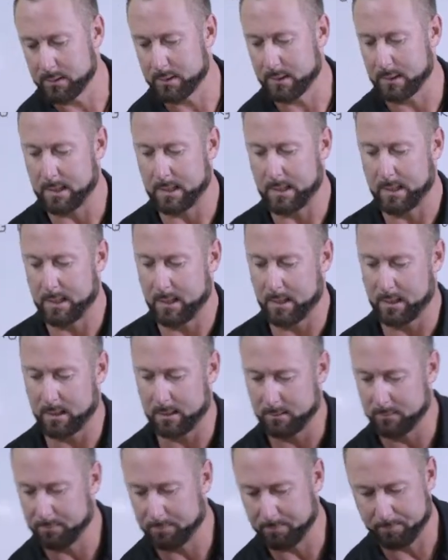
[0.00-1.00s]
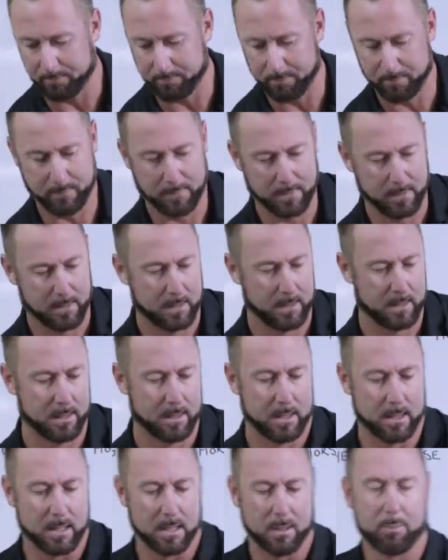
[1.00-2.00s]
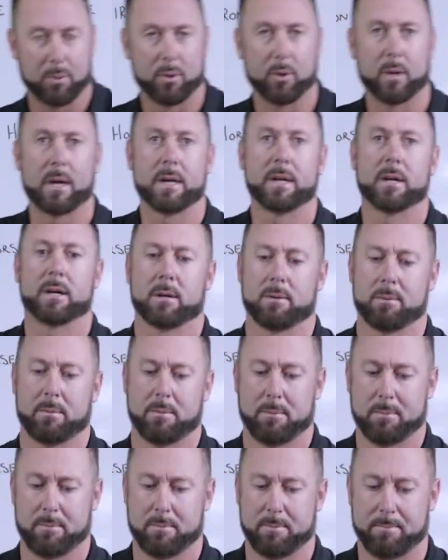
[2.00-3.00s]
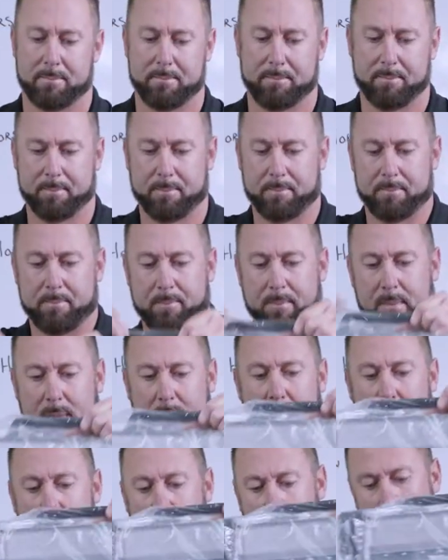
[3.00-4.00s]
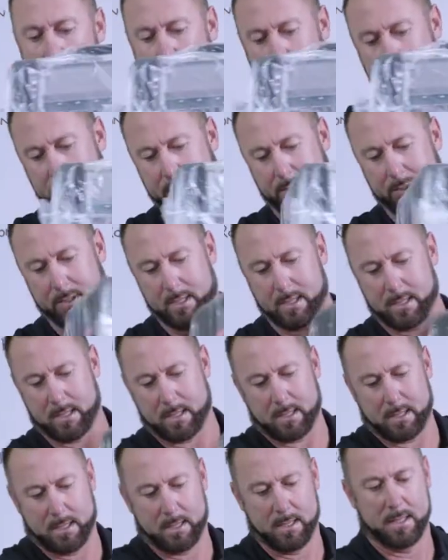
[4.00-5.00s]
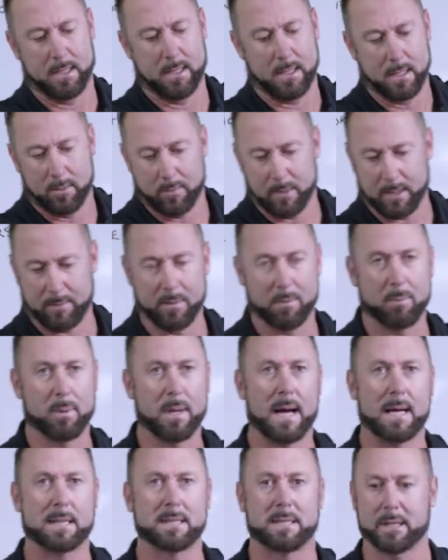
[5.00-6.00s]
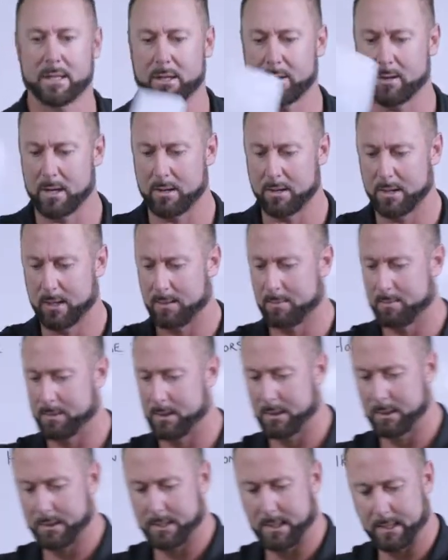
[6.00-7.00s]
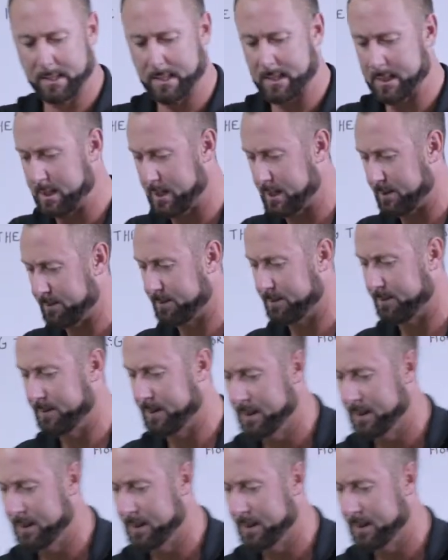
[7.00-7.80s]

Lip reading: set that here. Pull out your IronHorse unit. We have the plastic around it. You're going to take that off,